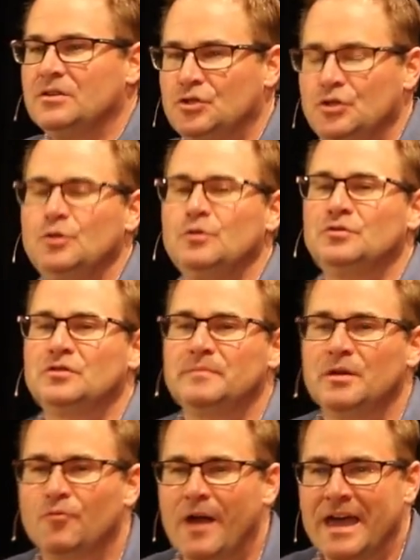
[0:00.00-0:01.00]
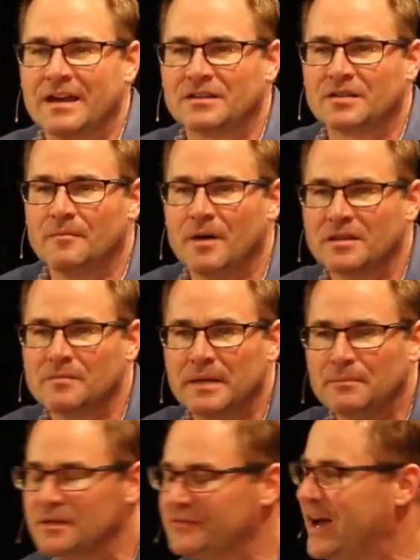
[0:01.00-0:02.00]
choose to be ranked among the
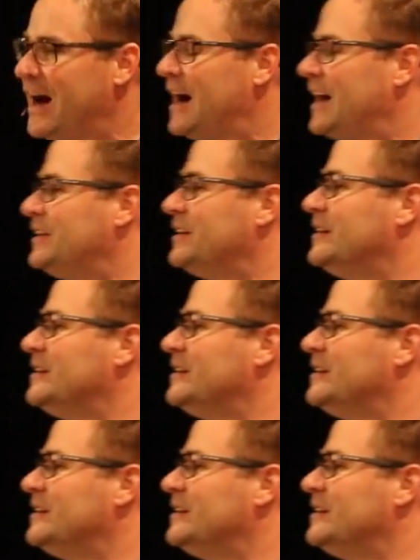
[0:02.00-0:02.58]
people of God.